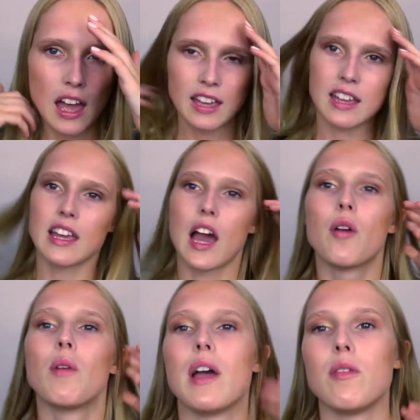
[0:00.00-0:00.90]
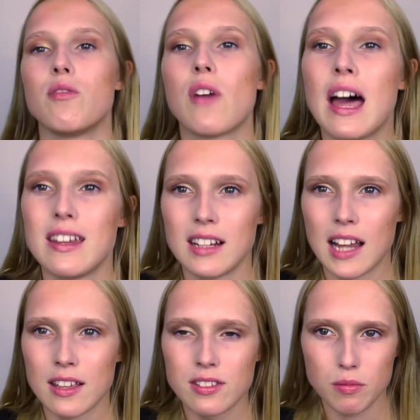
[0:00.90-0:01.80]
can get away with adding
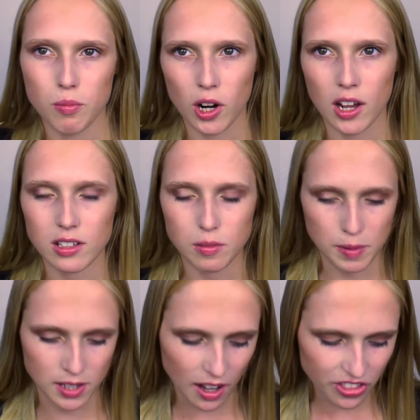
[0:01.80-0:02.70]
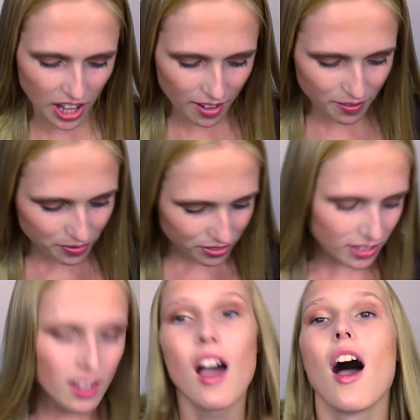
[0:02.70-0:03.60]
less products beside that.
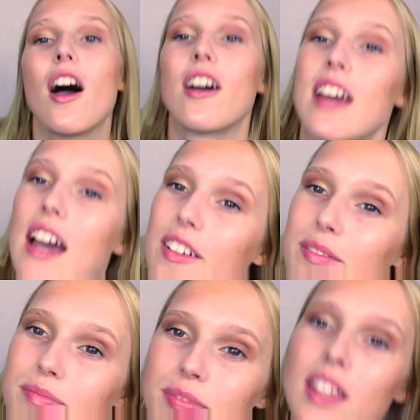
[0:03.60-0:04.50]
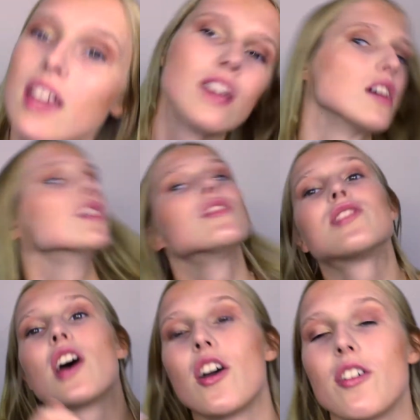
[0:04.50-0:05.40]
Okay,
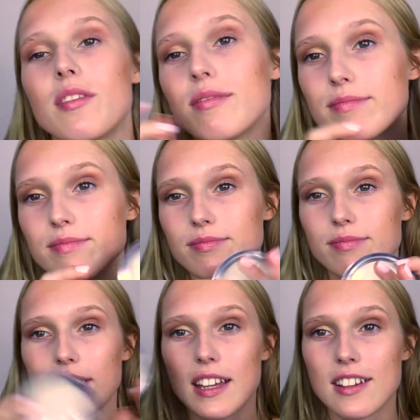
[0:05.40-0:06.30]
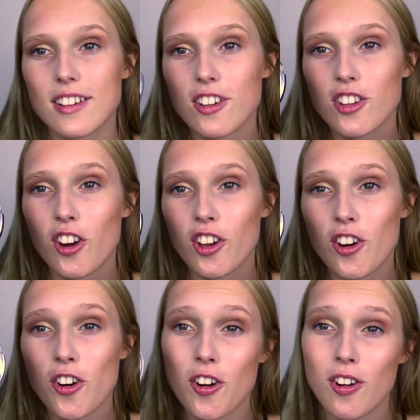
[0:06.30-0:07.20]
so got
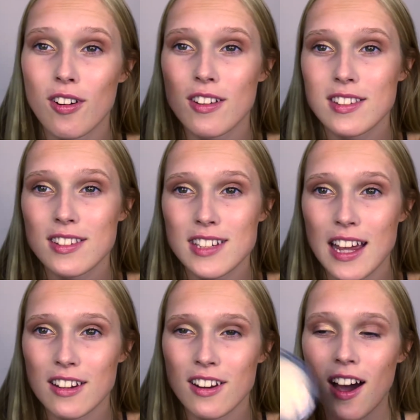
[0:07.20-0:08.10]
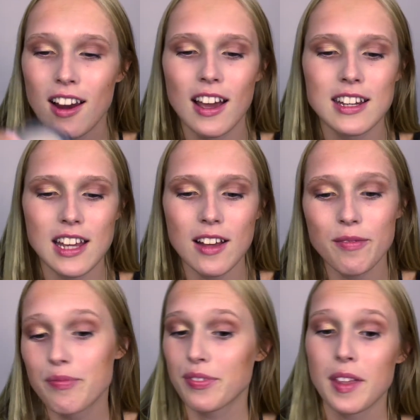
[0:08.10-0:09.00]
your standard highlighter,
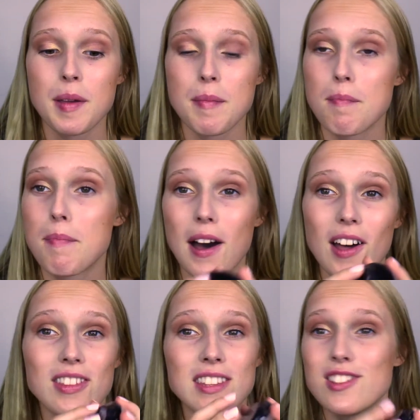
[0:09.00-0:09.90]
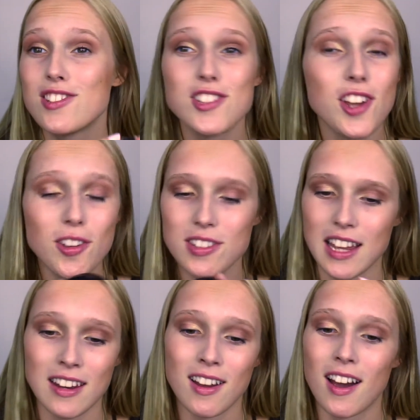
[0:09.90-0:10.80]
but this is no
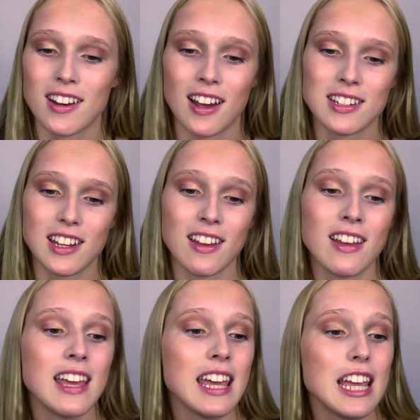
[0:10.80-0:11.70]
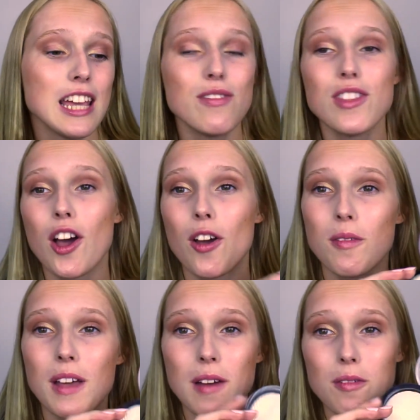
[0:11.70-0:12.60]
standard highlighter. Even
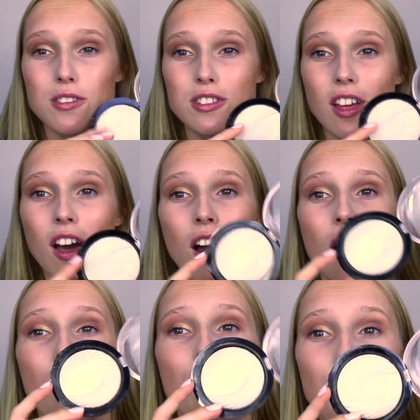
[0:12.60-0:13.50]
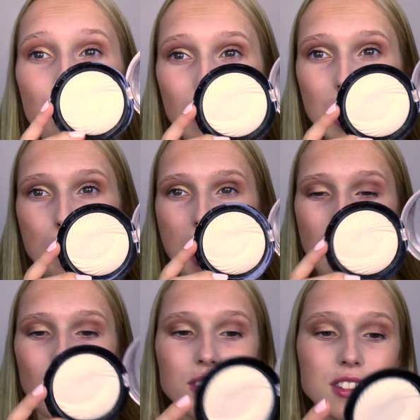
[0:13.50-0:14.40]
though it was
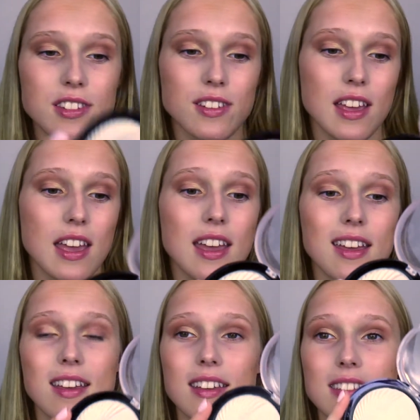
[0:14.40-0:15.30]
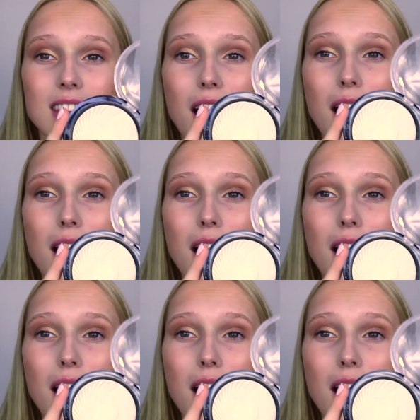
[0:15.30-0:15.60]
£3. It is